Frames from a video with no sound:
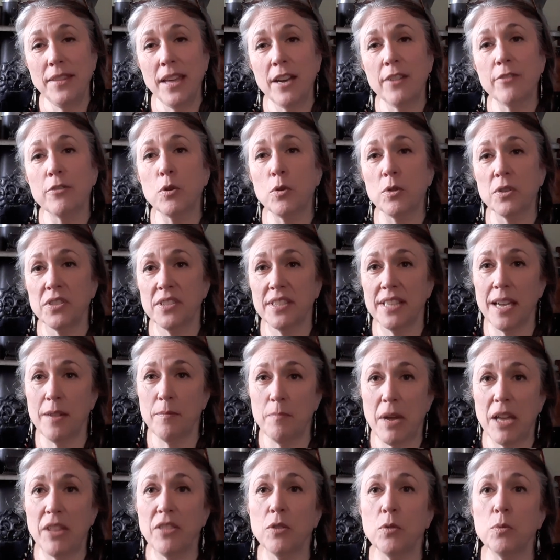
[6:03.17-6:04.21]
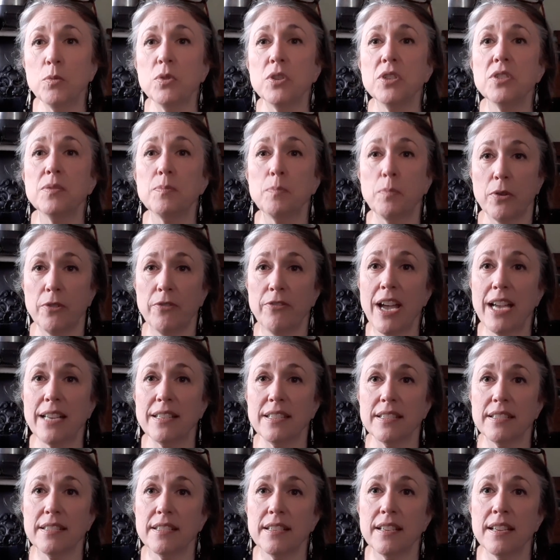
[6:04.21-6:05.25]
then, of course, that method was
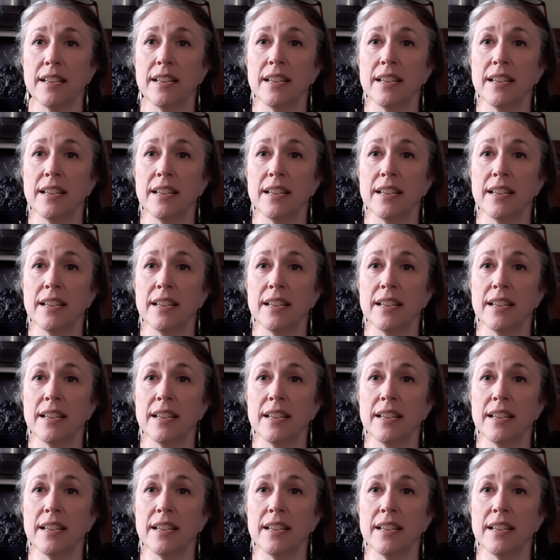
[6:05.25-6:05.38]
perfected.